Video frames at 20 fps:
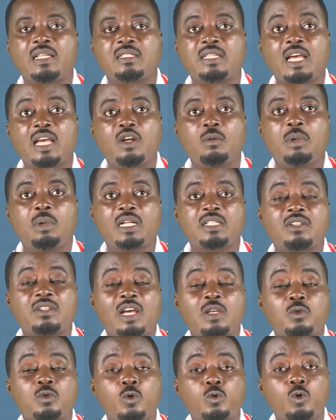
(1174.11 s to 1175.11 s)
Cyanobacteria
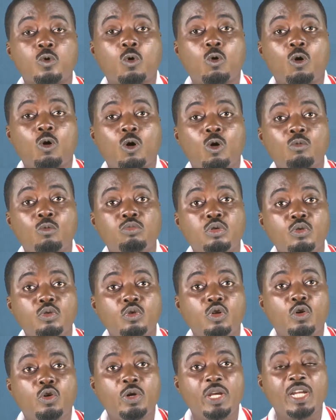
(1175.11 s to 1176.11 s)
is also called
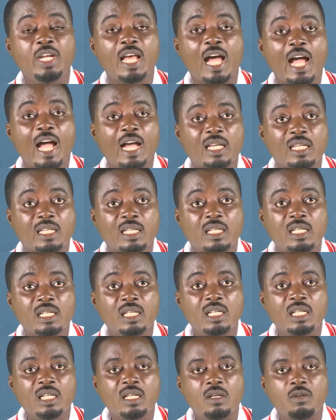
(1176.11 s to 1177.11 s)
blue-green algae.
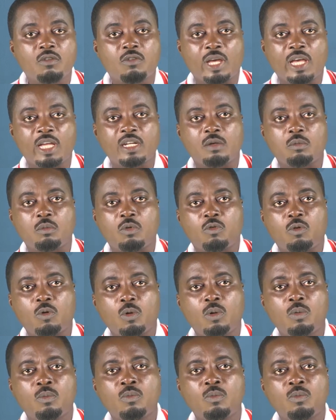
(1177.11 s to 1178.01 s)
You've heard it before.